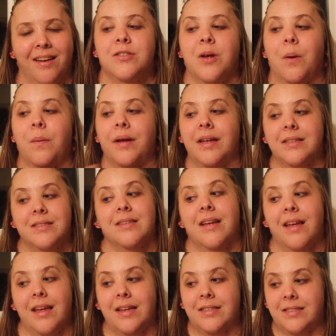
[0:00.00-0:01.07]
So
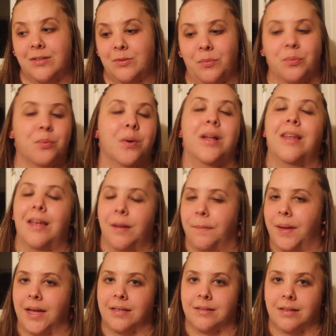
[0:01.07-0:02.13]
it's really
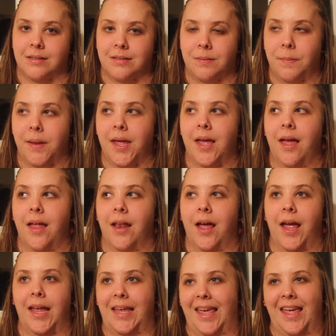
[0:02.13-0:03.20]
amazing to me, and
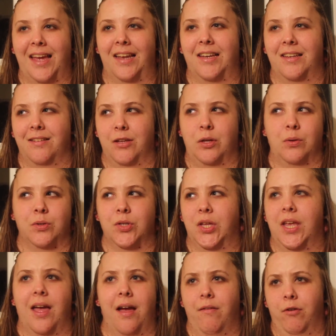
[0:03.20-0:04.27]
I can't
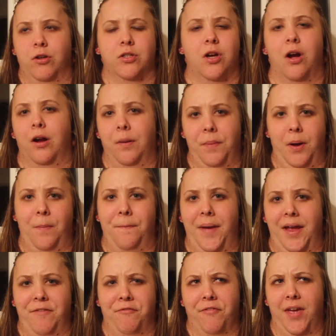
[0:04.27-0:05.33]
usually ever talk about
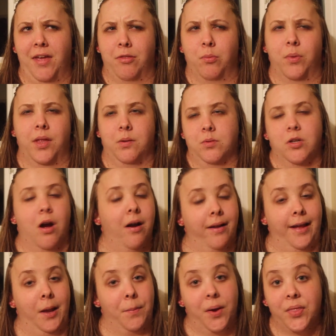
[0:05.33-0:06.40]
my faith without
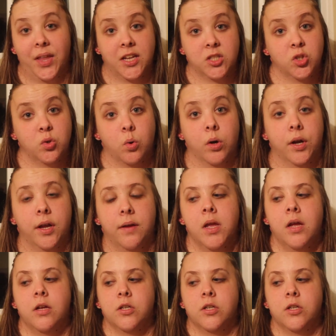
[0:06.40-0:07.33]
talking about that story.